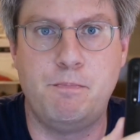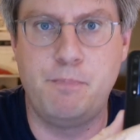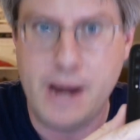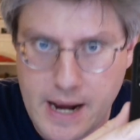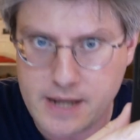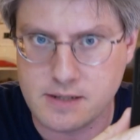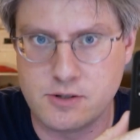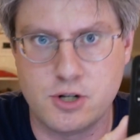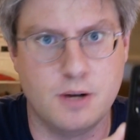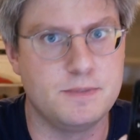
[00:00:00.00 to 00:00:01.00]
bad
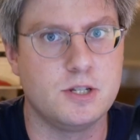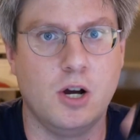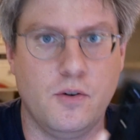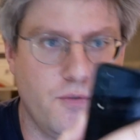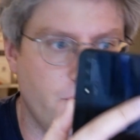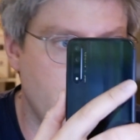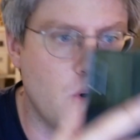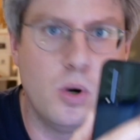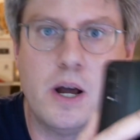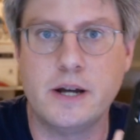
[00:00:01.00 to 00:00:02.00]
in terms of low
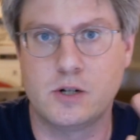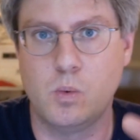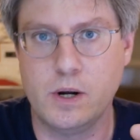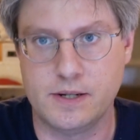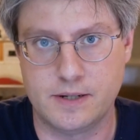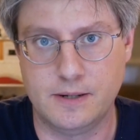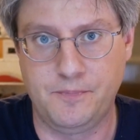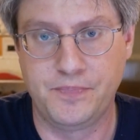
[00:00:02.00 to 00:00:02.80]
light quality.